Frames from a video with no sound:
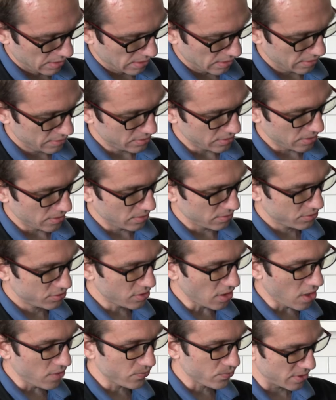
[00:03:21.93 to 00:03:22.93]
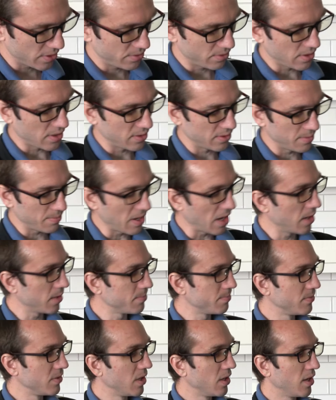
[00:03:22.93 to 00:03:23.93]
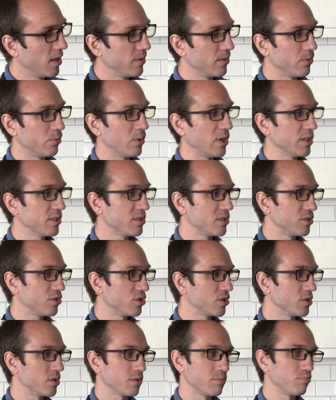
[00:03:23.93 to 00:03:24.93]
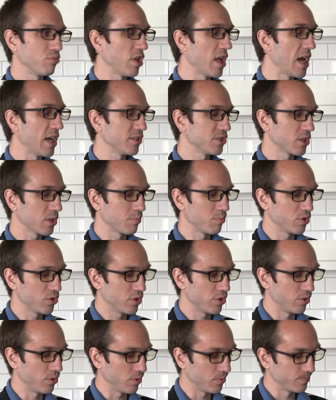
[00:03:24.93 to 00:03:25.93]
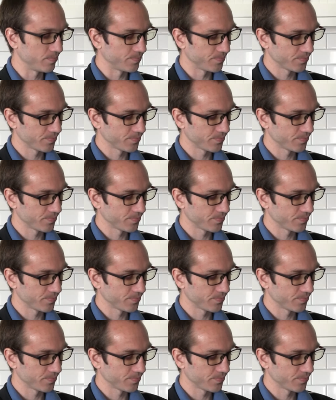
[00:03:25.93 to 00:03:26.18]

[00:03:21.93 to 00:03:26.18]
It's a soft material on the bottom, and the rest is just plastic material.